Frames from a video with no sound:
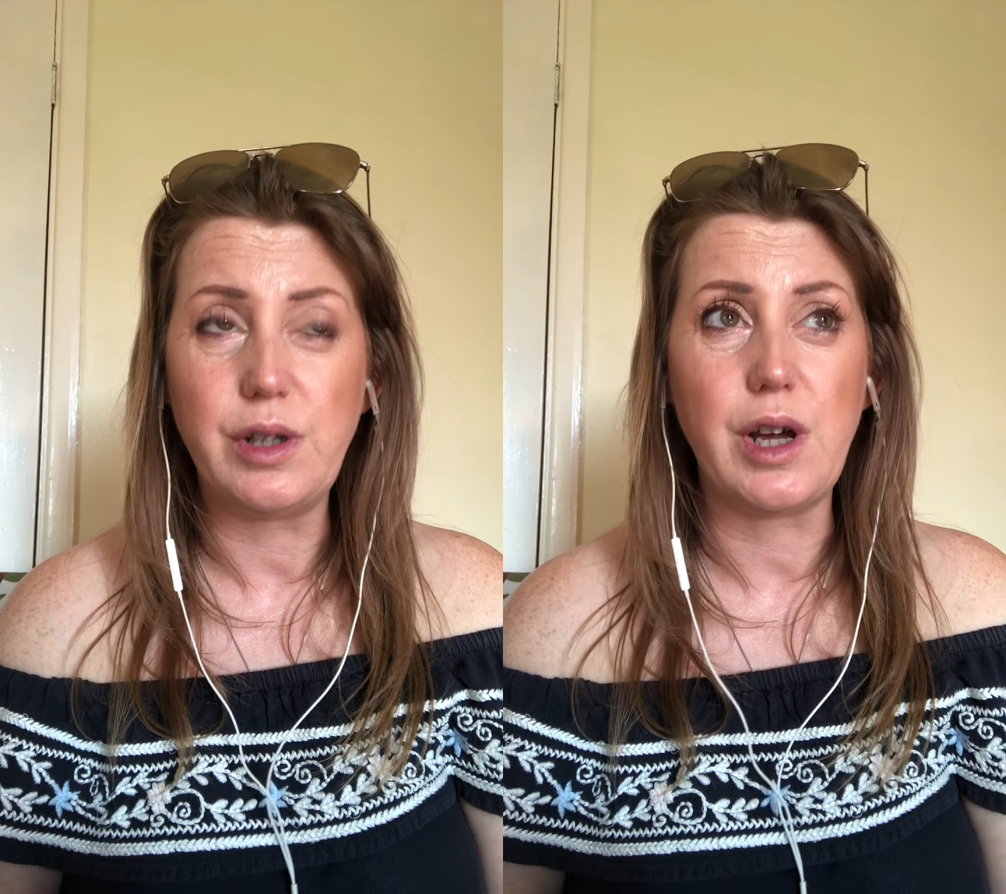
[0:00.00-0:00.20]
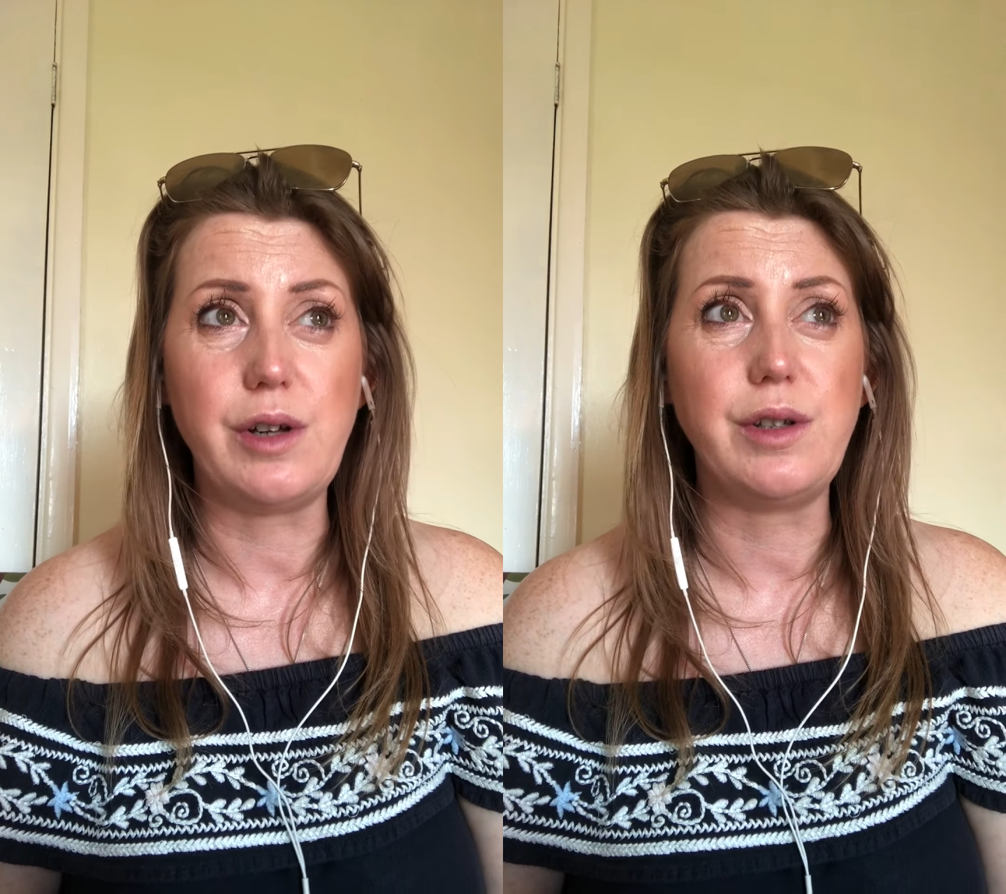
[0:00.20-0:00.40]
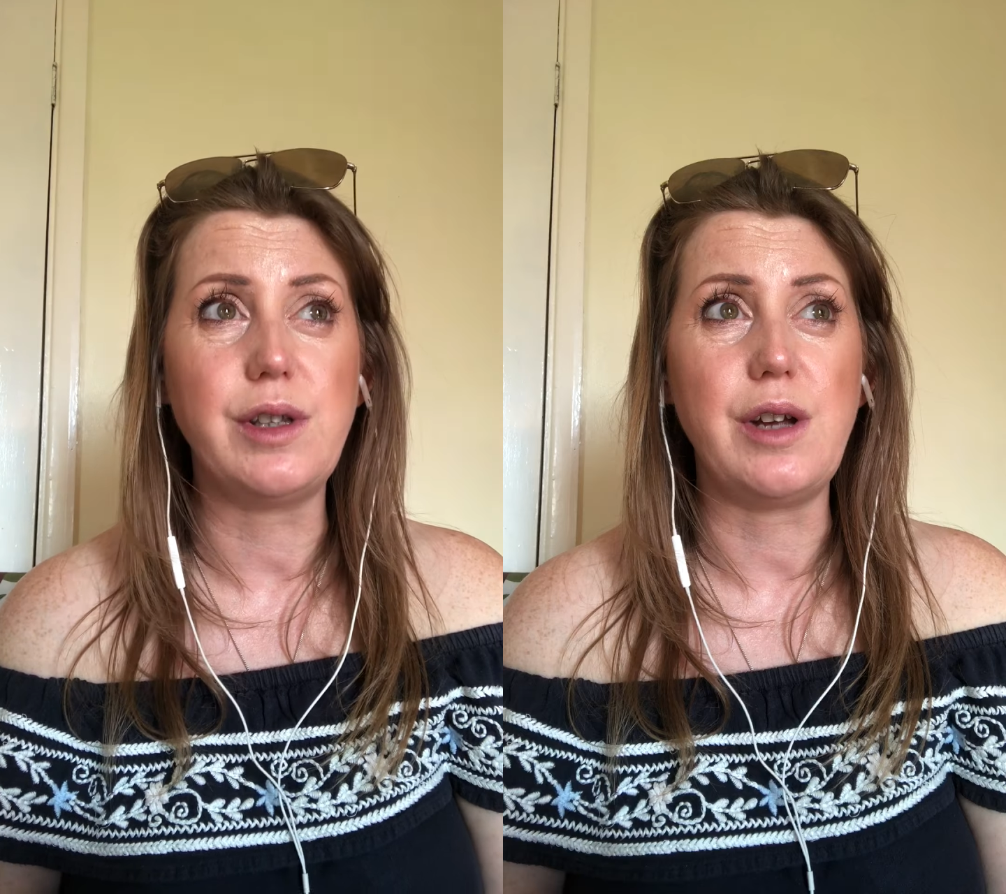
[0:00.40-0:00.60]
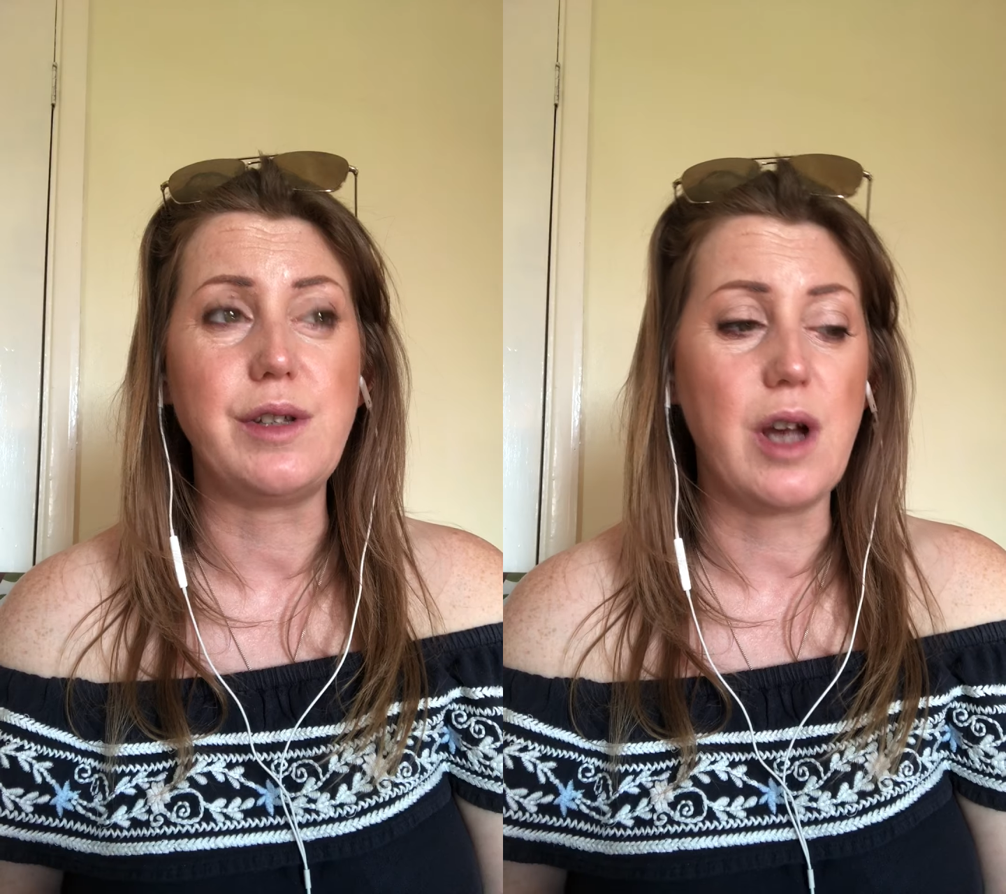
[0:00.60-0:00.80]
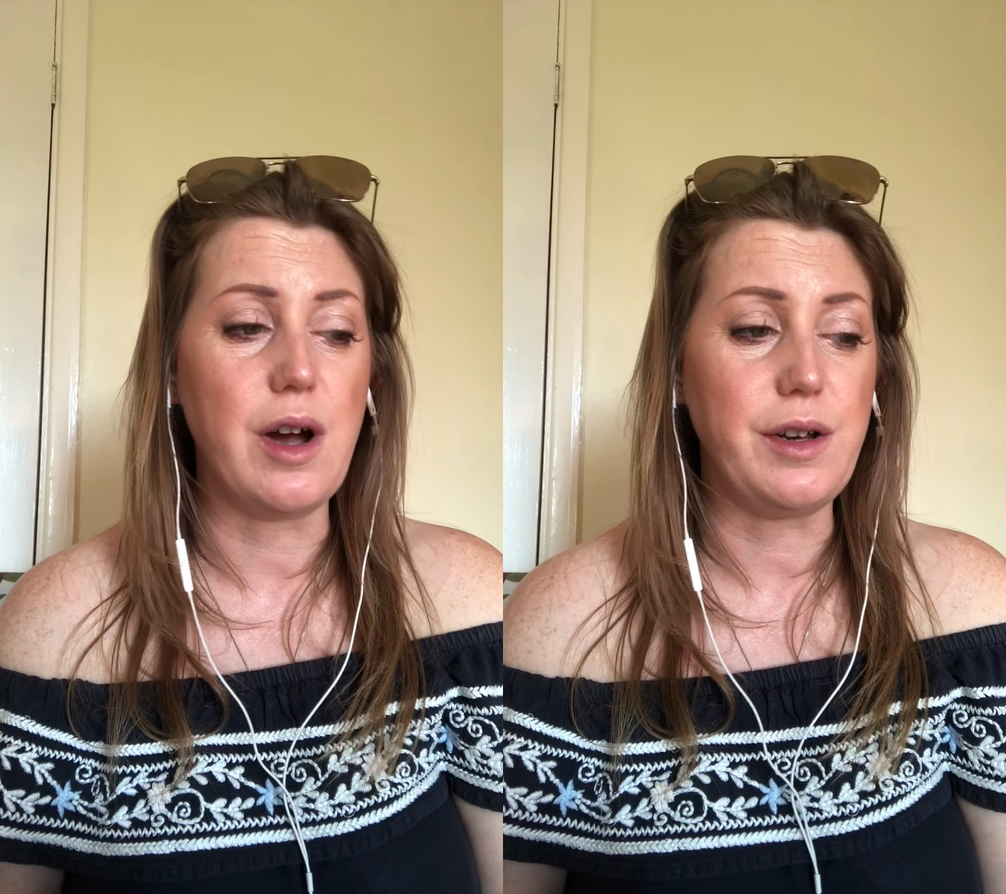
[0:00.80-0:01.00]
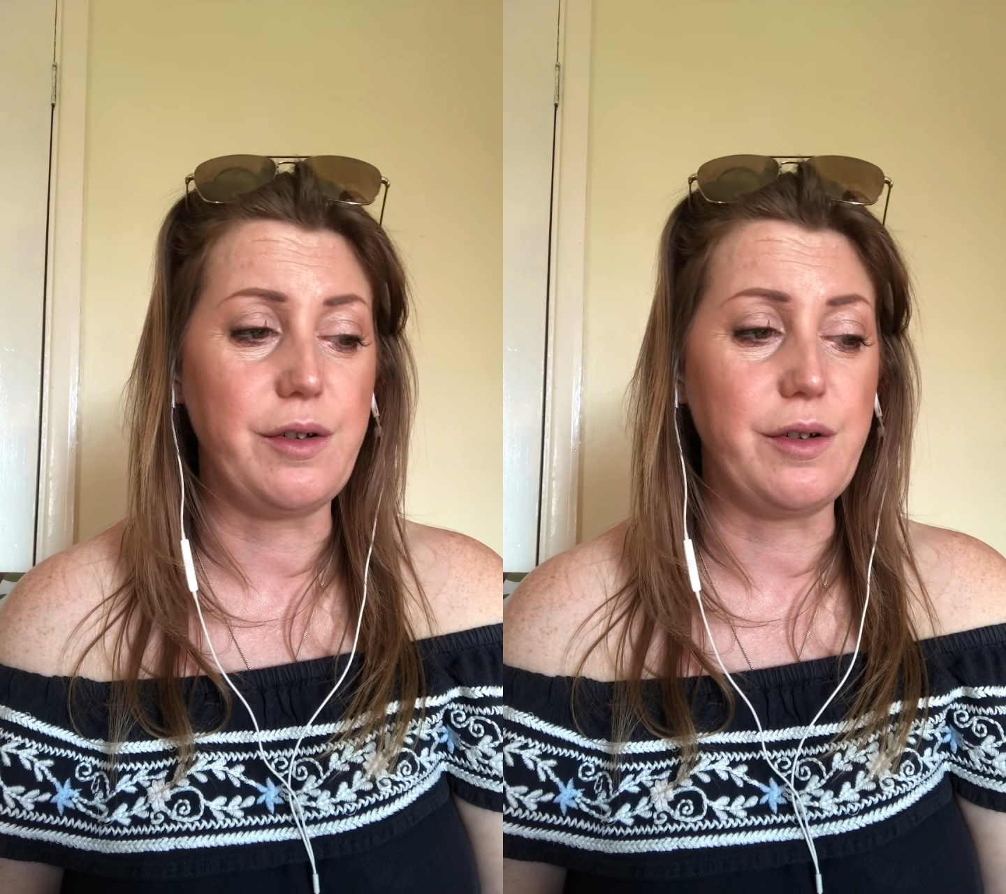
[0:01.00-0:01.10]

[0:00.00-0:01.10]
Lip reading: those kind